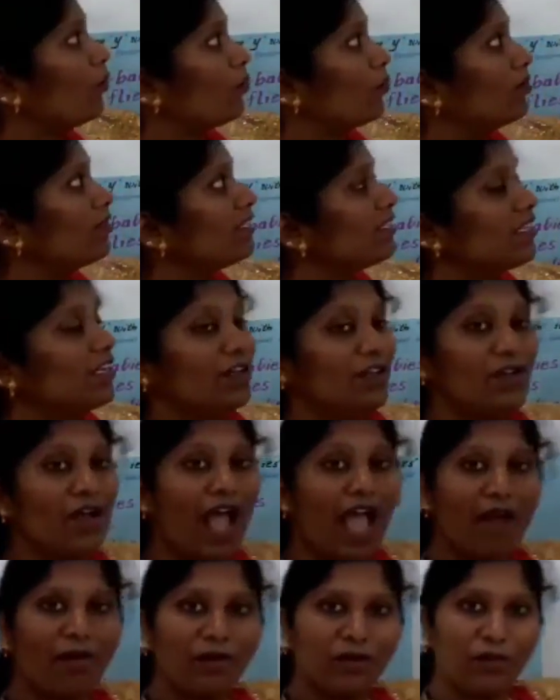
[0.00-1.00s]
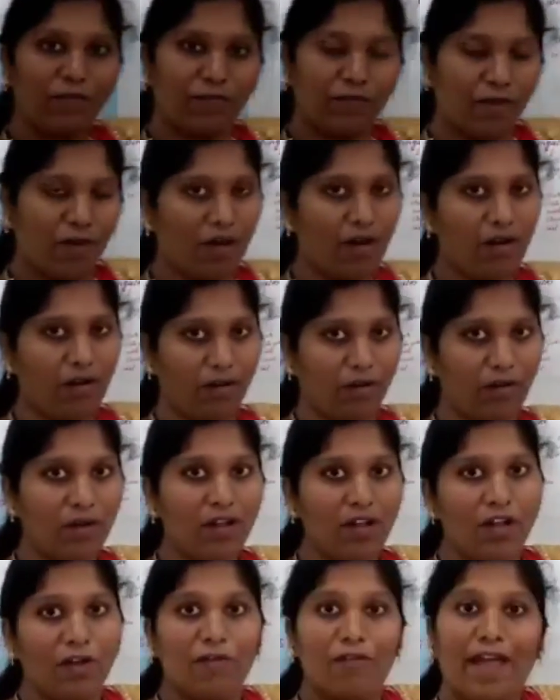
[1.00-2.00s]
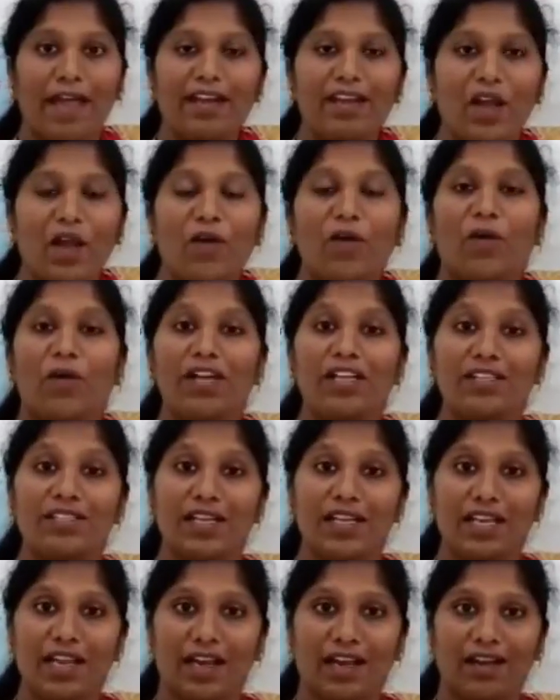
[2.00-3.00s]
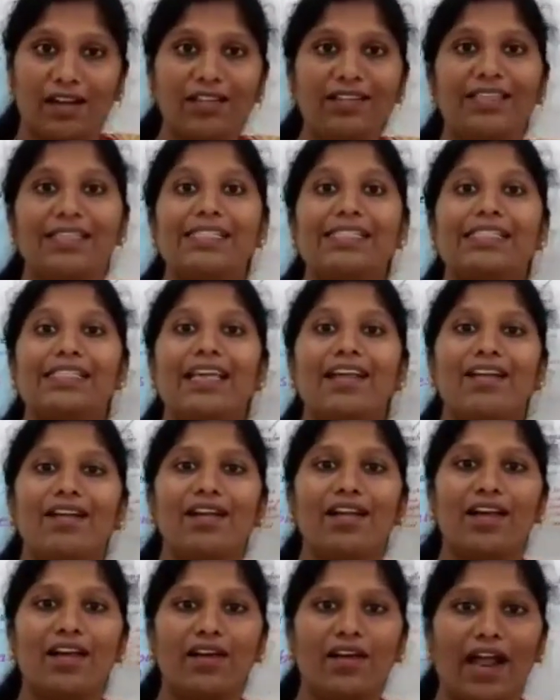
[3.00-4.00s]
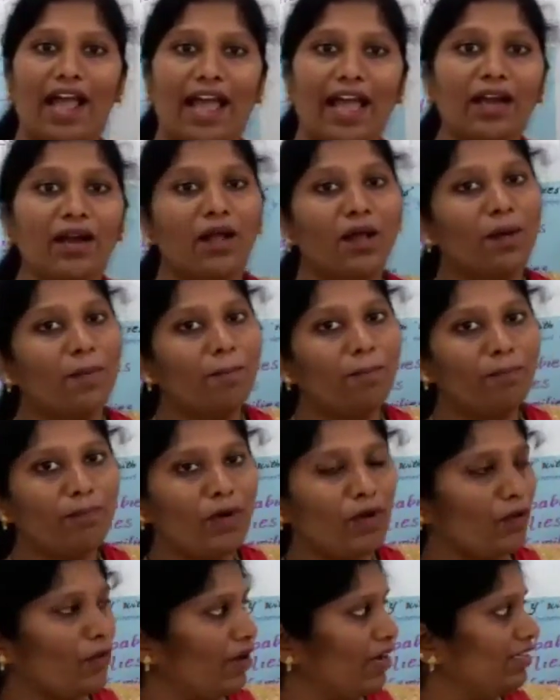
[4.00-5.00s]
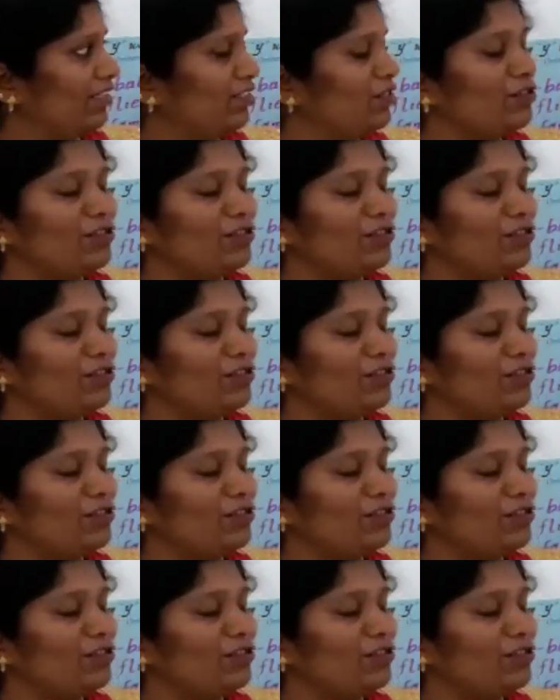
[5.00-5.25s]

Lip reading: rules you have to follow when you are going to learn the singular and plurals.